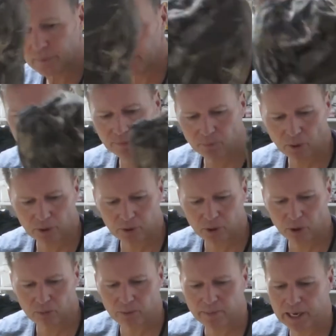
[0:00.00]
So I have one
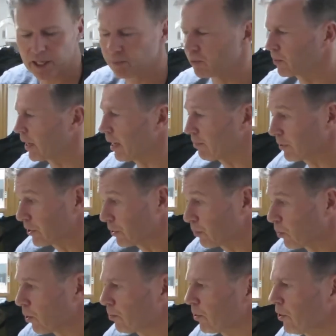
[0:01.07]
normal baseball cap, which is
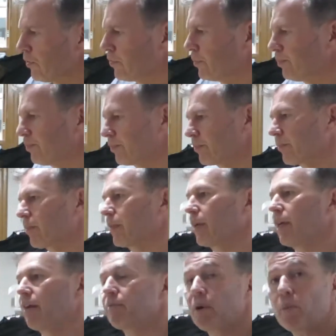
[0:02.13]
waterproof, and
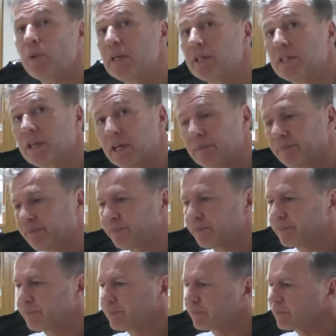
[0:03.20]
I have my winter
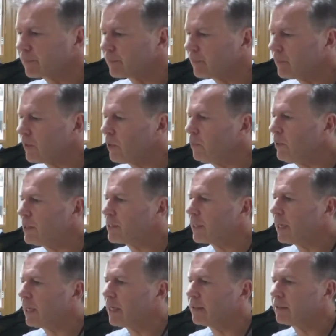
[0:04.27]

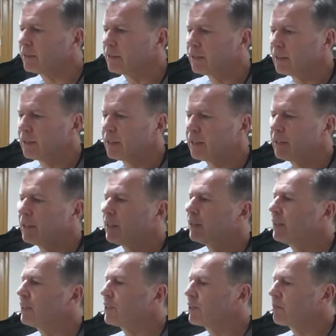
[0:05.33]
hat.
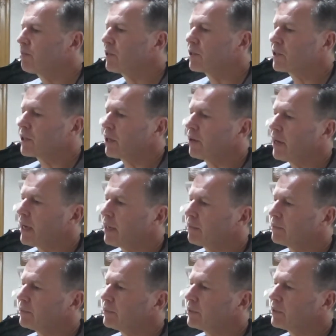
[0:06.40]
This is a Musto hat.